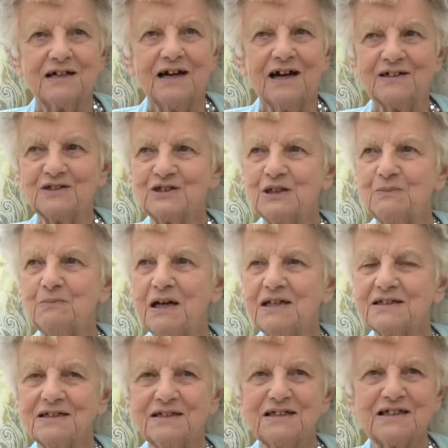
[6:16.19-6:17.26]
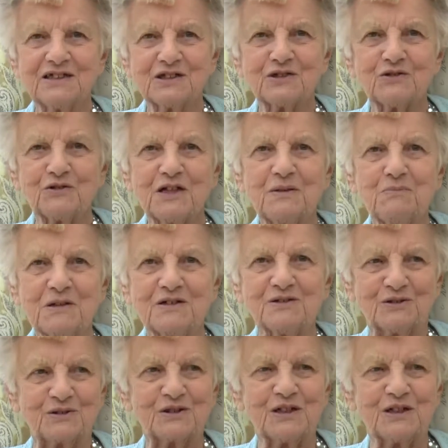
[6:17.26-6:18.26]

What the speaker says: And she made at least 3 meals